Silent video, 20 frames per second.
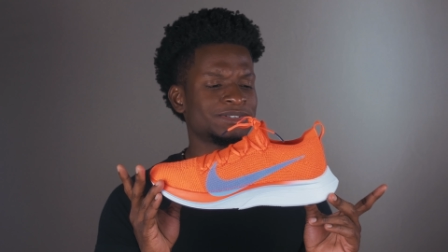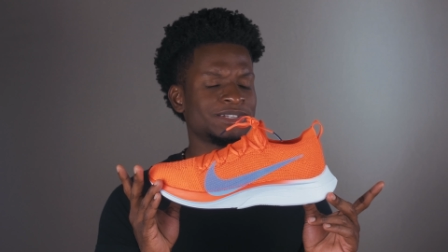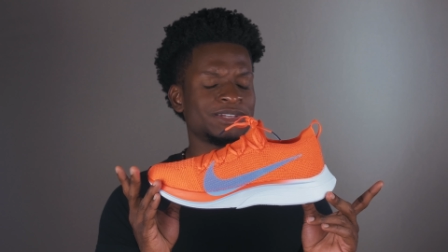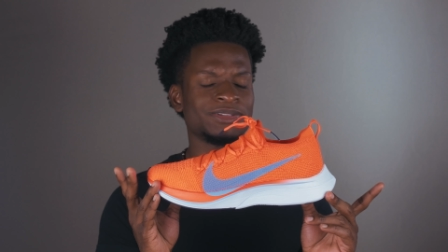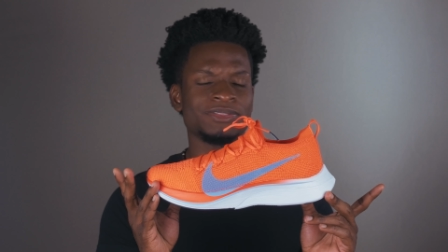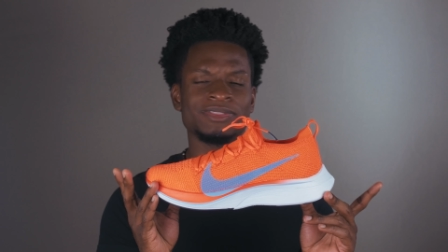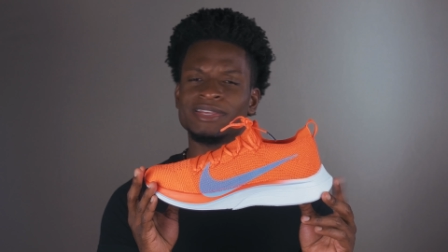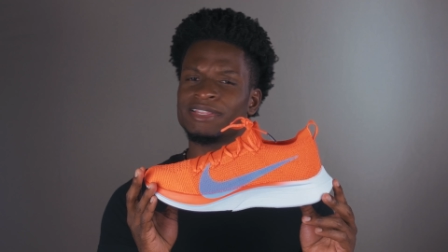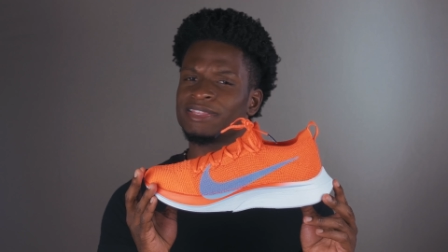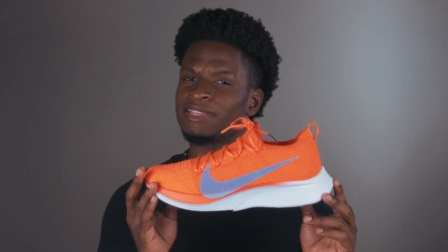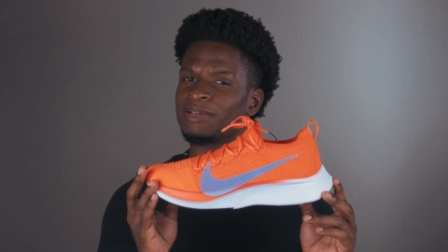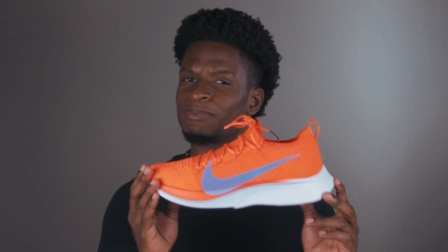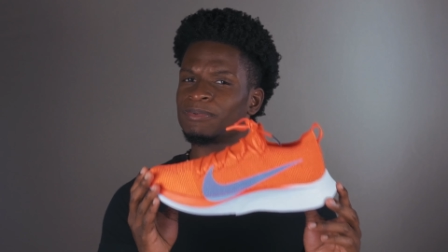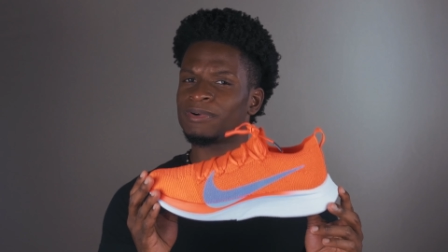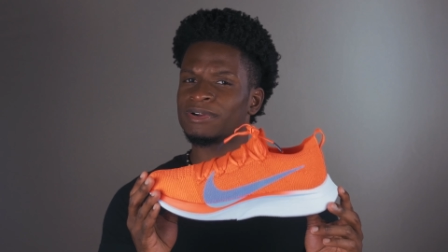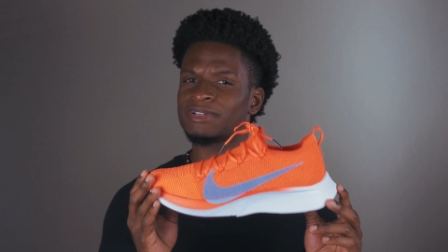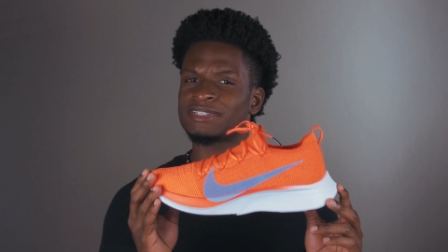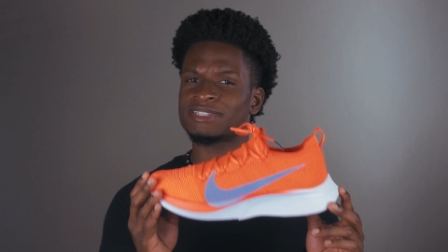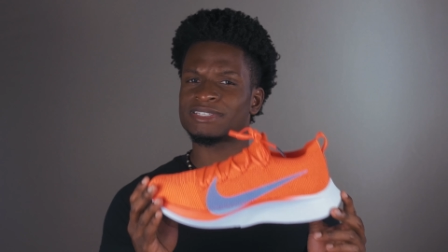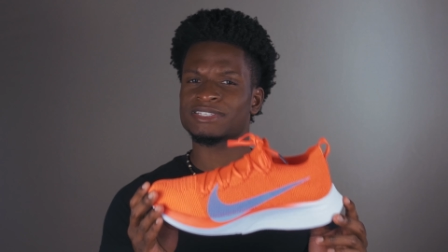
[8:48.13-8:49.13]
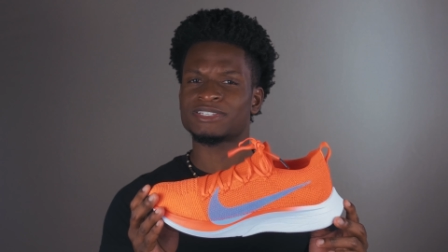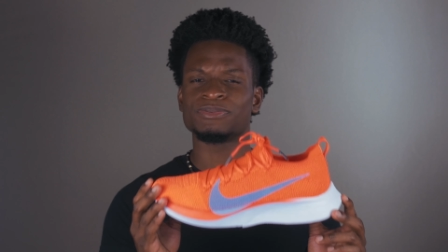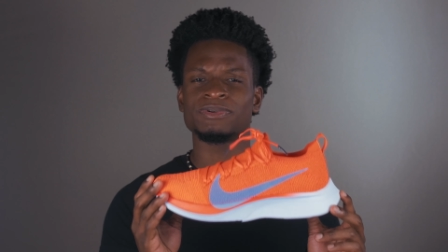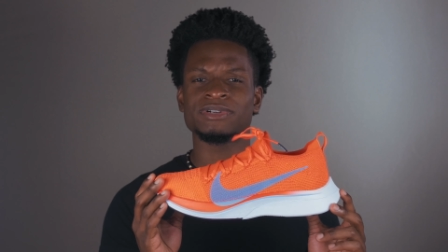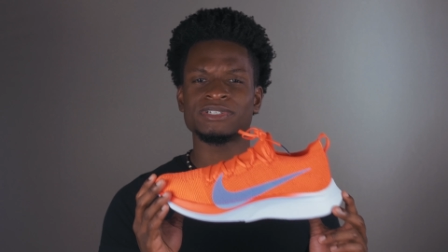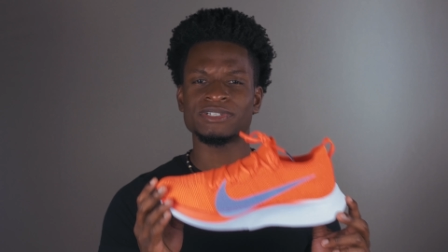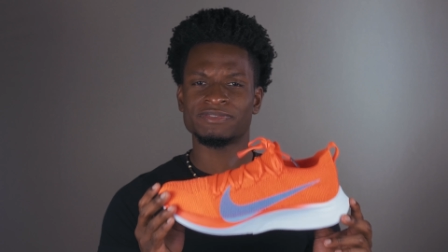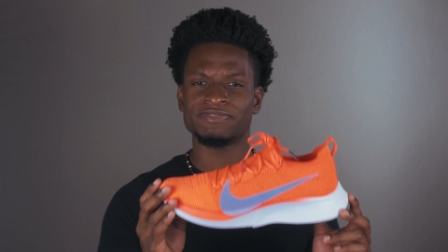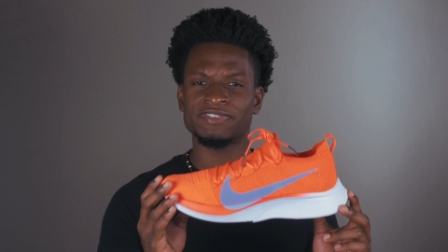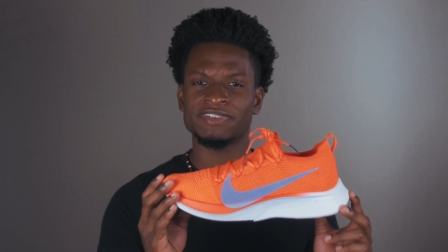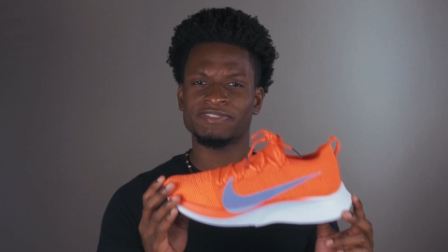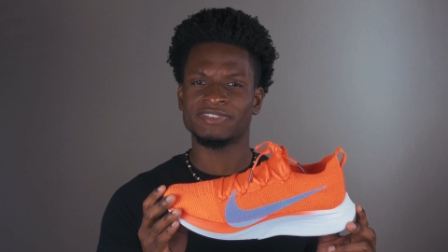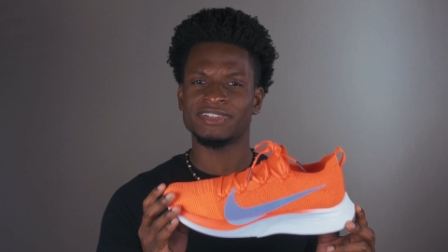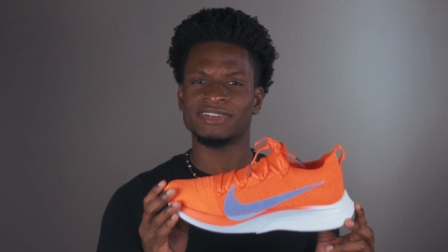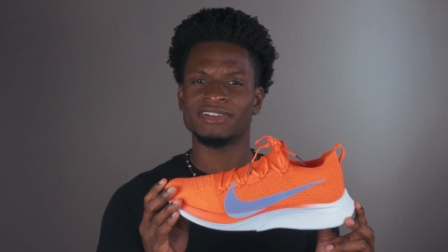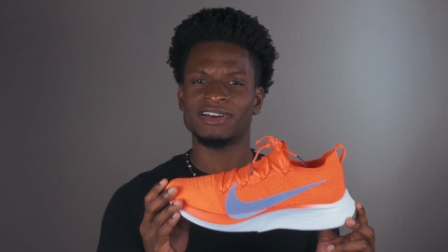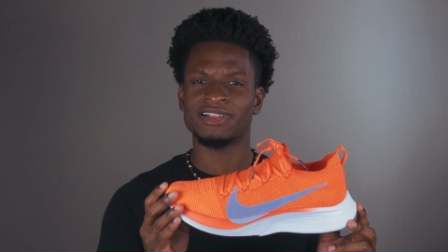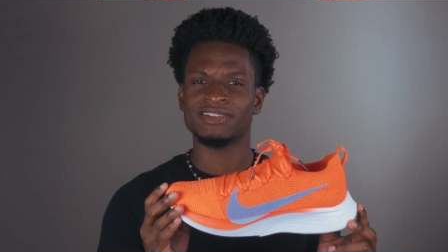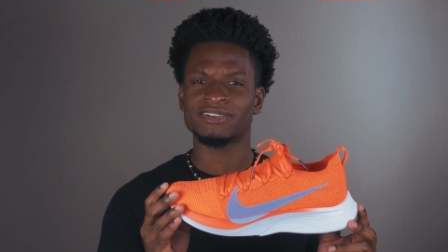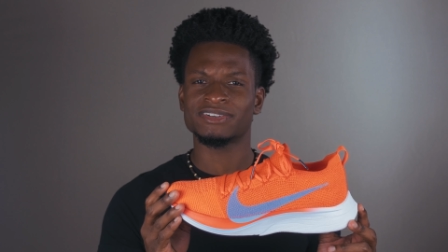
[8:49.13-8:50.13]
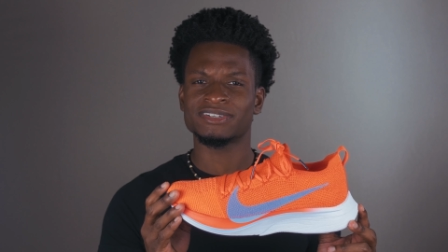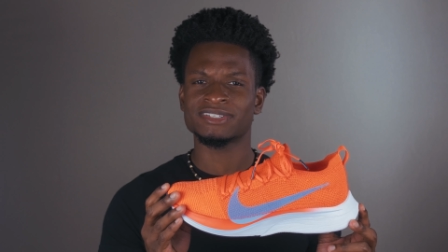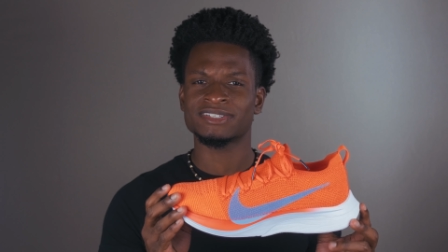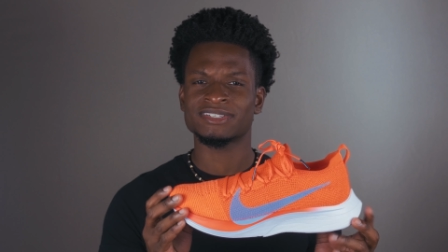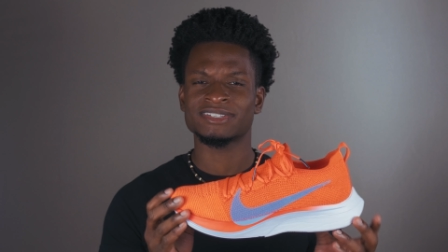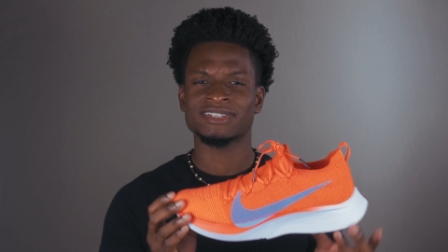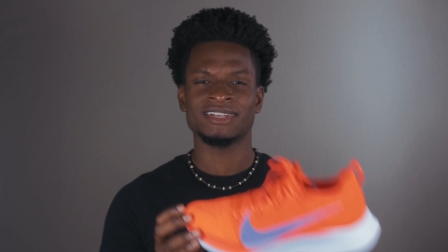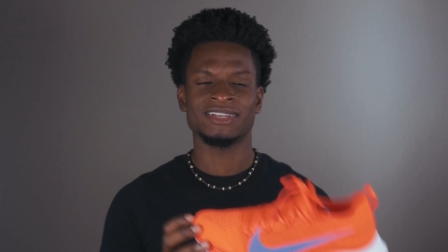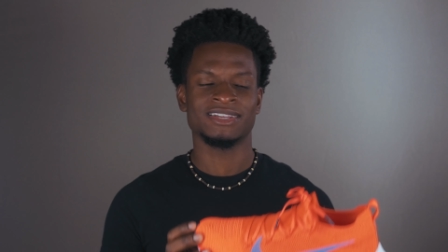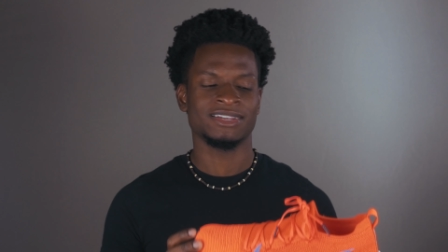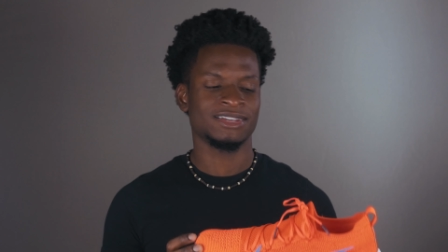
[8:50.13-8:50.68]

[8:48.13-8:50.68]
Do you think they're worth two hundred fifty dollars?